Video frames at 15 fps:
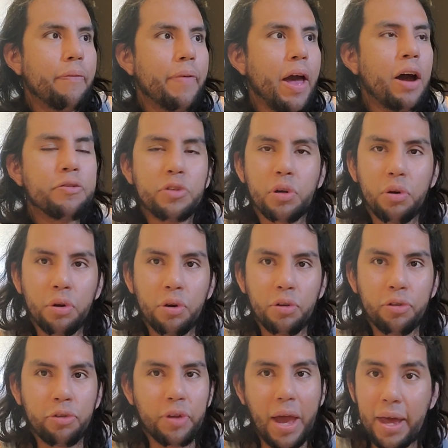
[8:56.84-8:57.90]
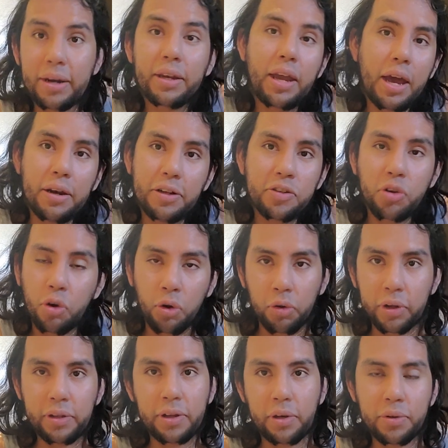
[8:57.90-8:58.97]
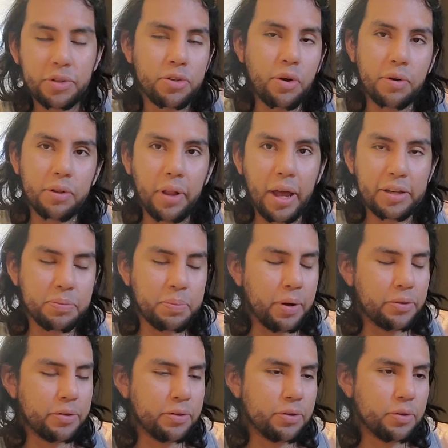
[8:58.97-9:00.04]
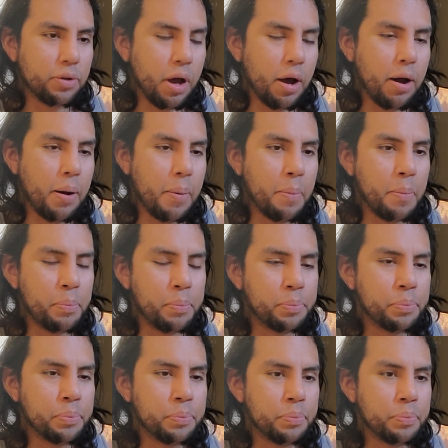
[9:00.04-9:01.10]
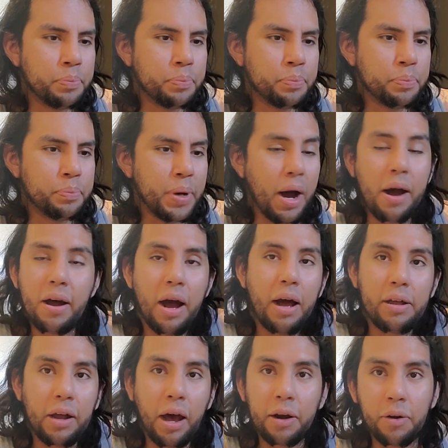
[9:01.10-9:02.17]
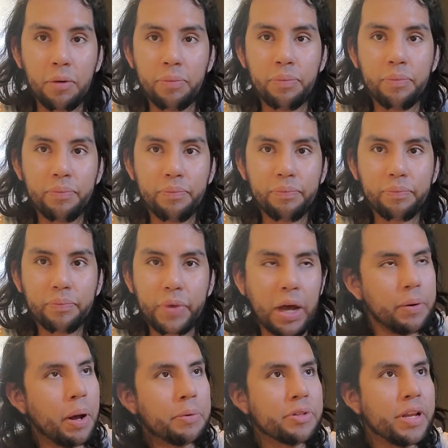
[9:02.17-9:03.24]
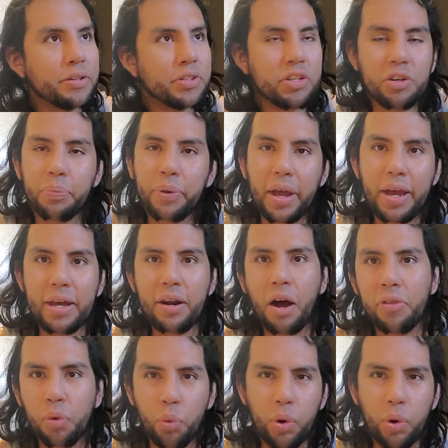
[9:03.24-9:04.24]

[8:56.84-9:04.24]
after Earth, and again, it's early. They only started last month. Um, but I, I, I don't, I, am just not seeing a plan on their